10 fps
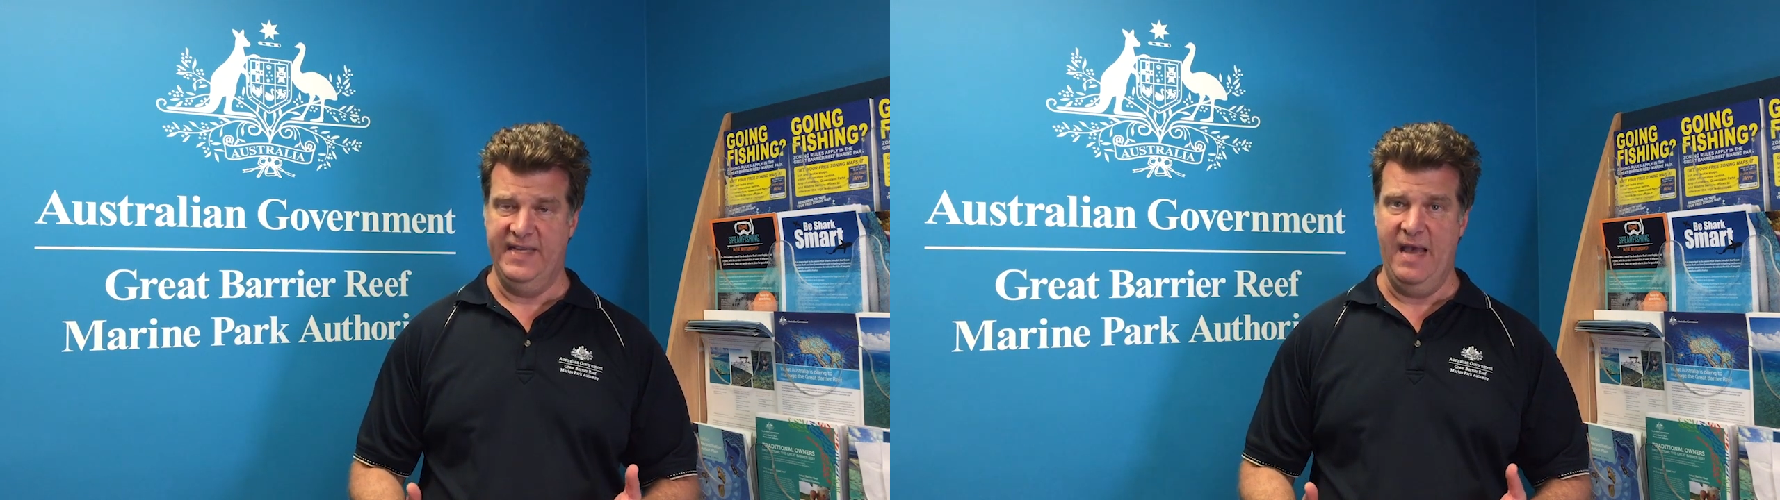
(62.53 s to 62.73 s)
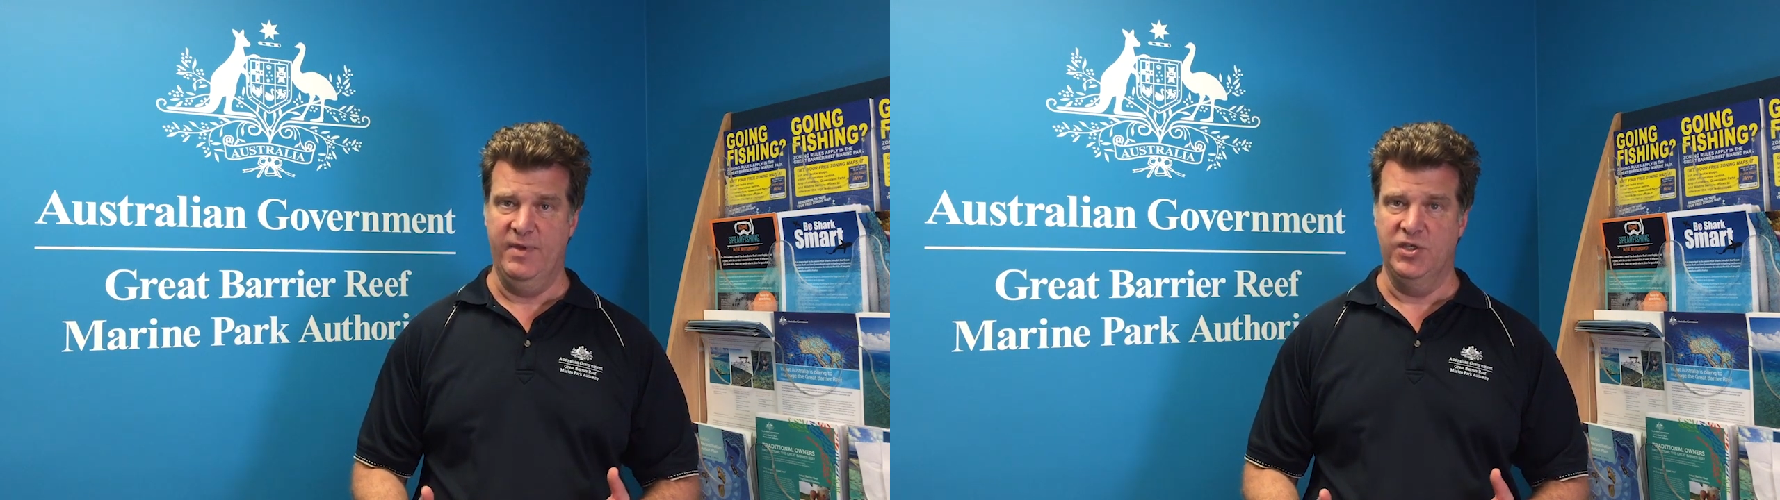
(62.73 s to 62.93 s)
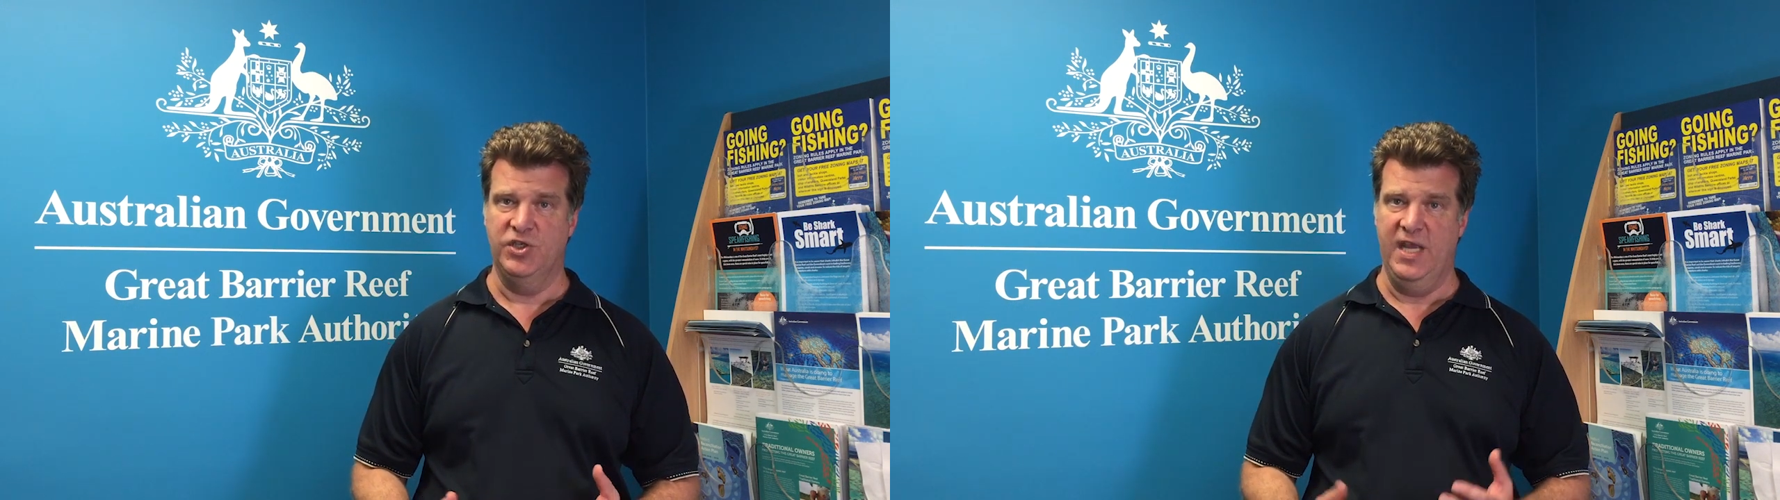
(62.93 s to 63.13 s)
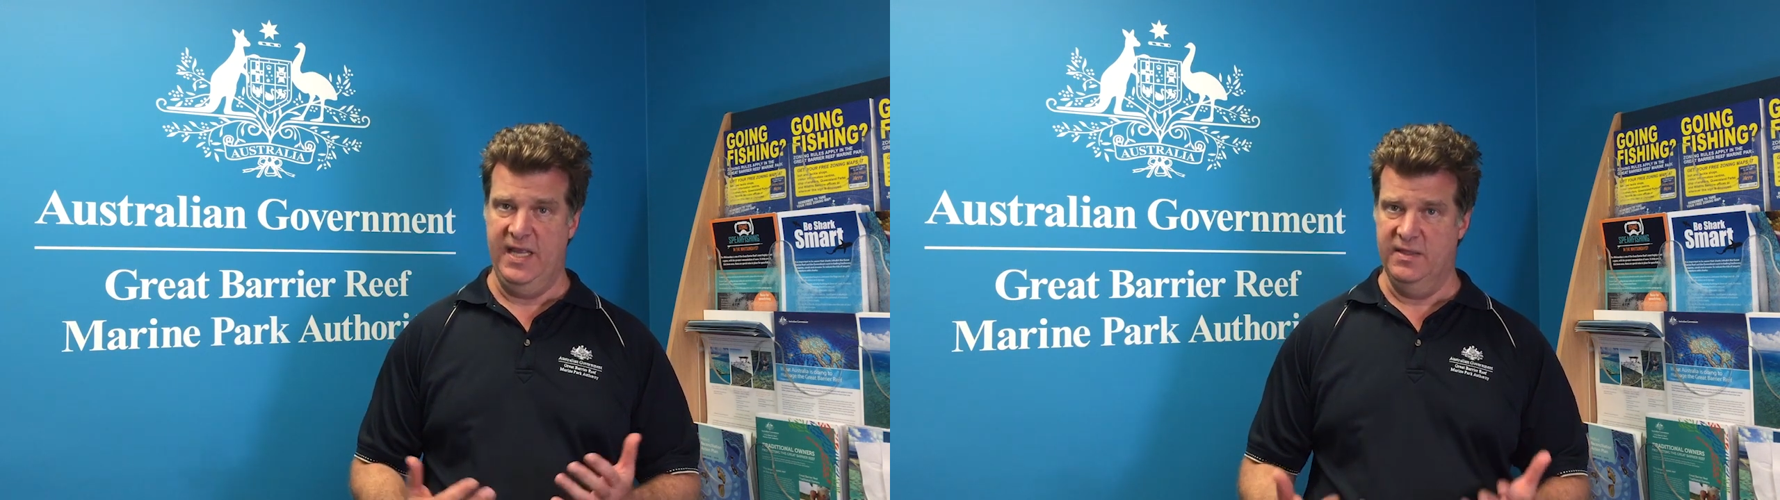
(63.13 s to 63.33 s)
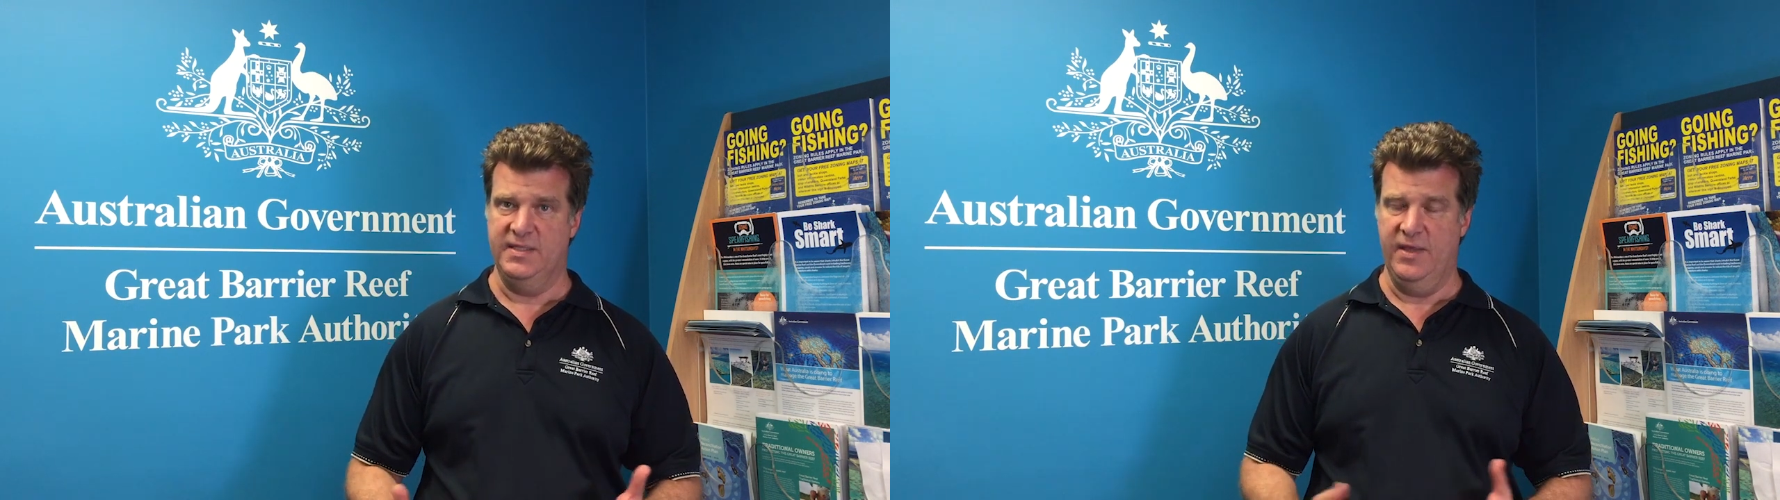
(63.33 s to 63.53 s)
damage
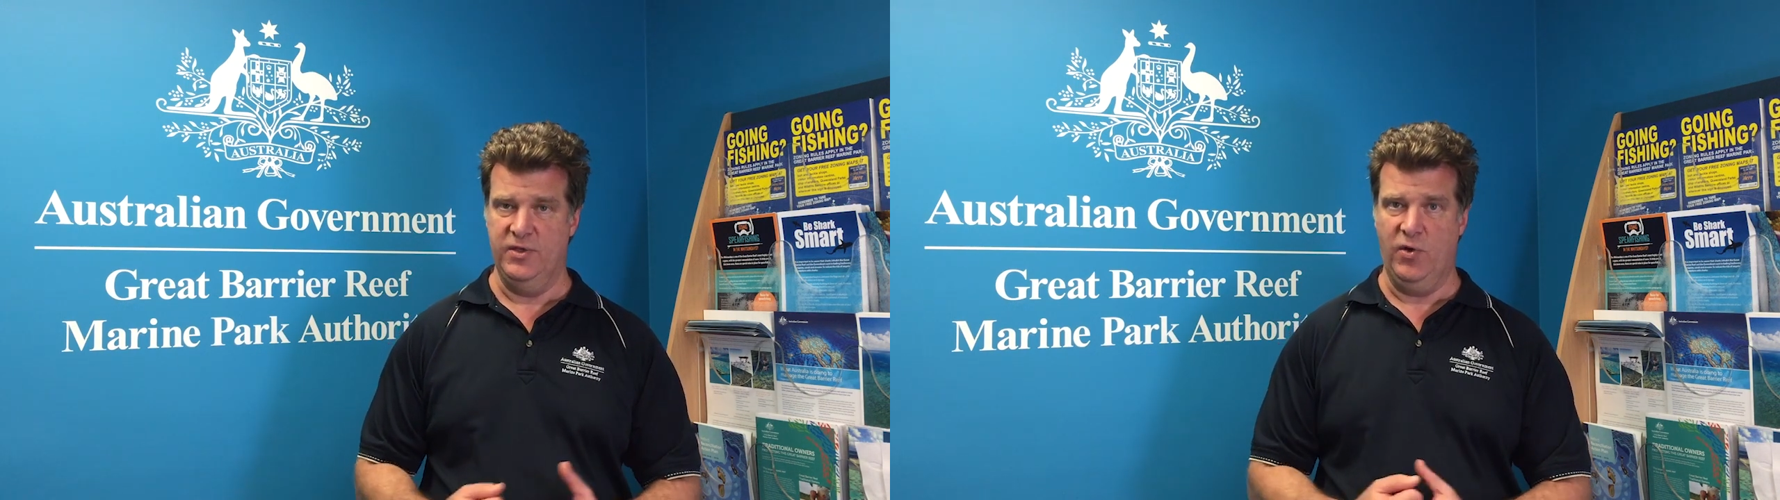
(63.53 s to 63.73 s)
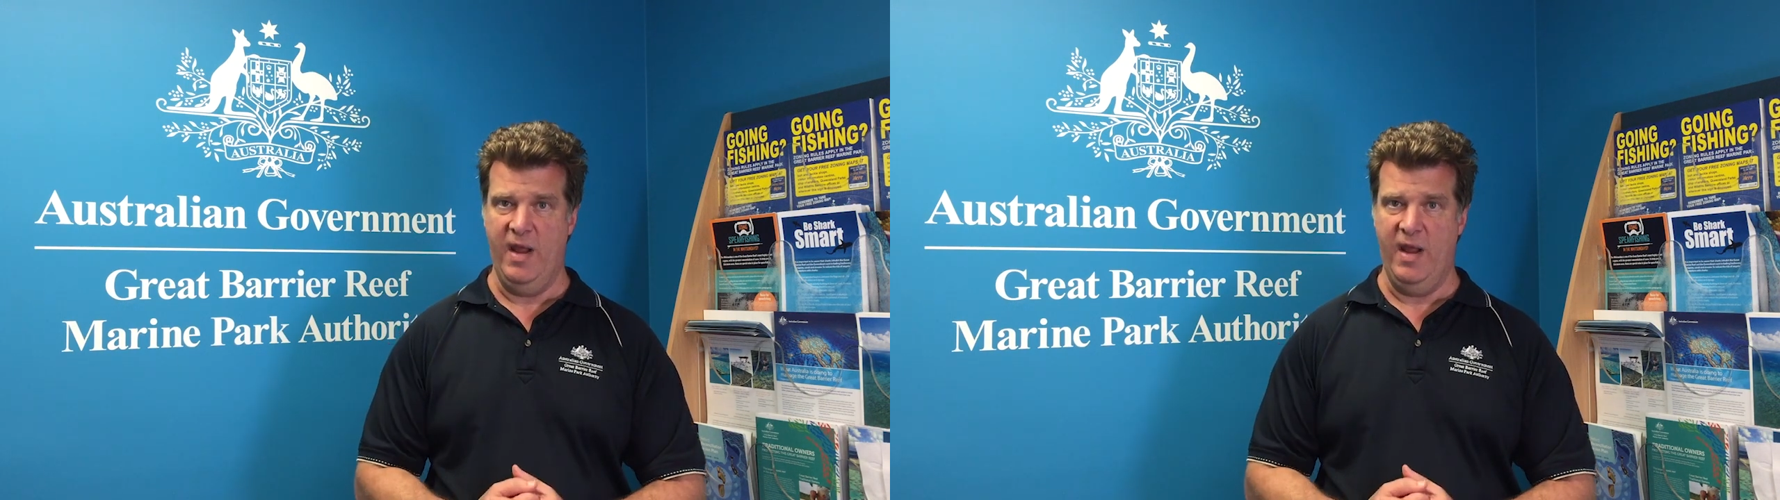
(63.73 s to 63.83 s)
in the southern